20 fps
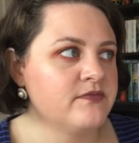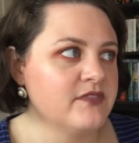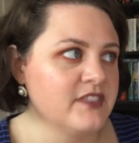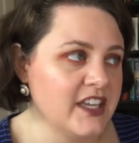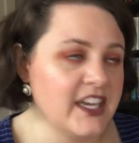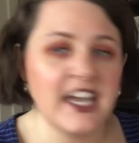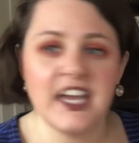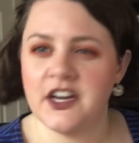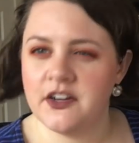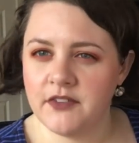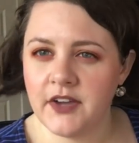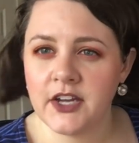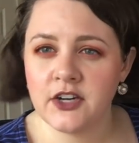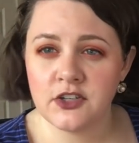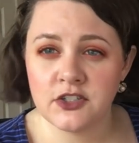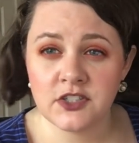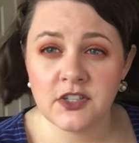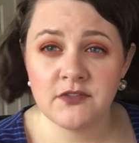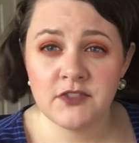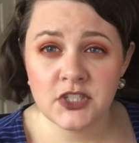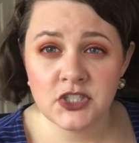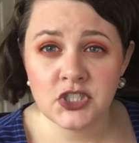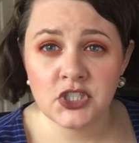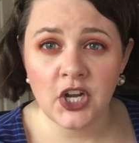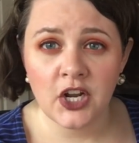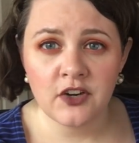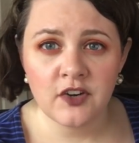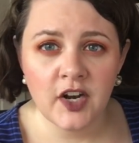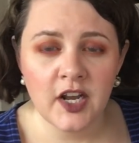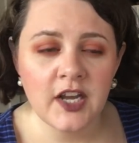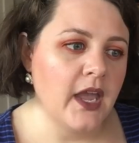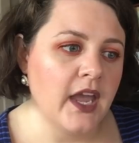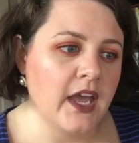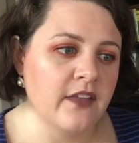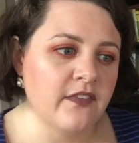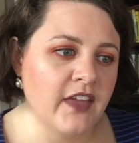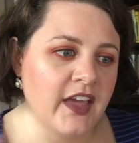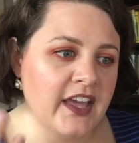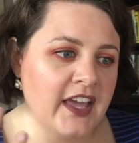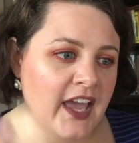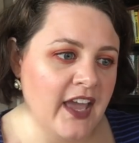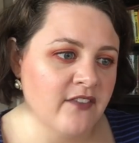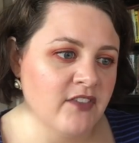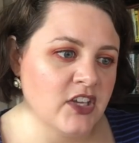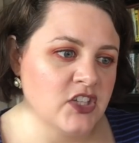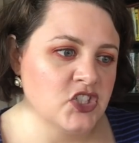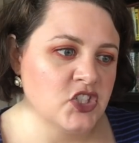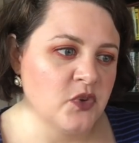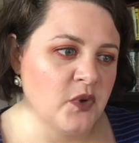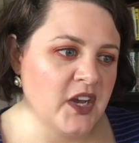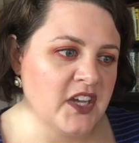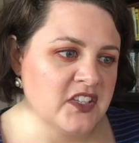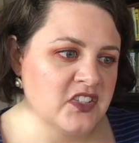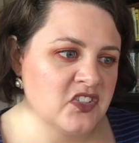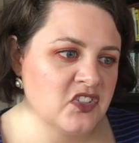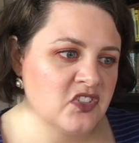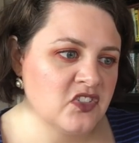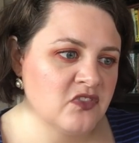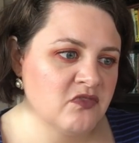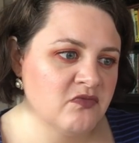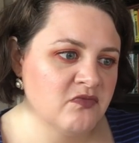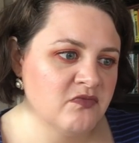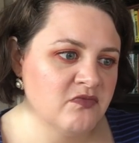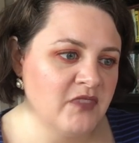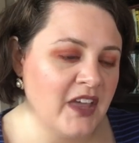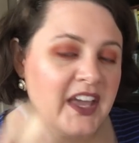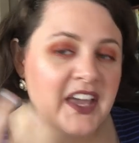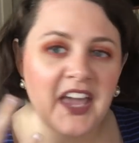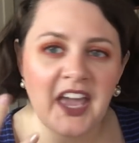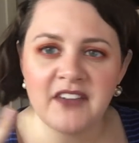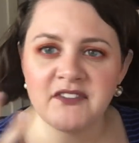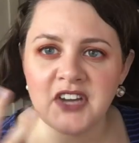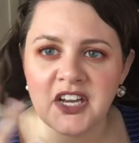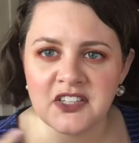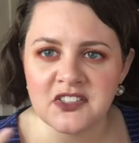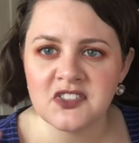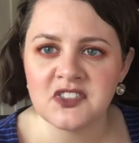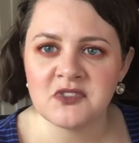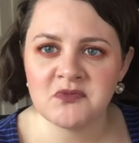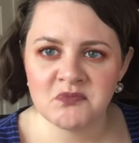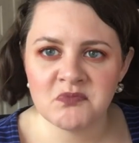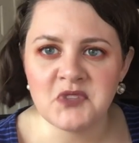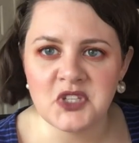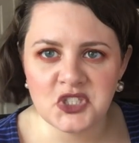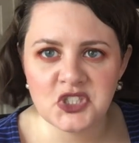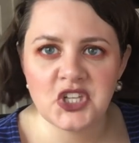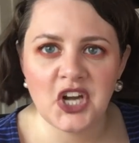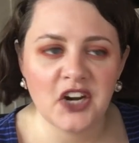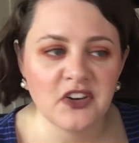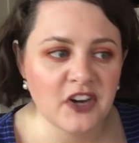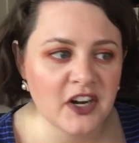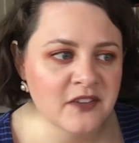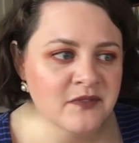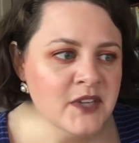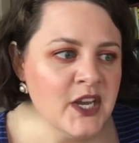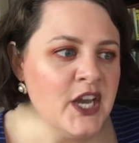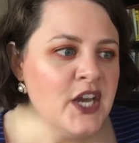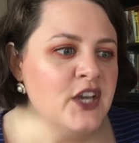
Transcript: the innovators of this genre and they gave it to us they gave us the genre.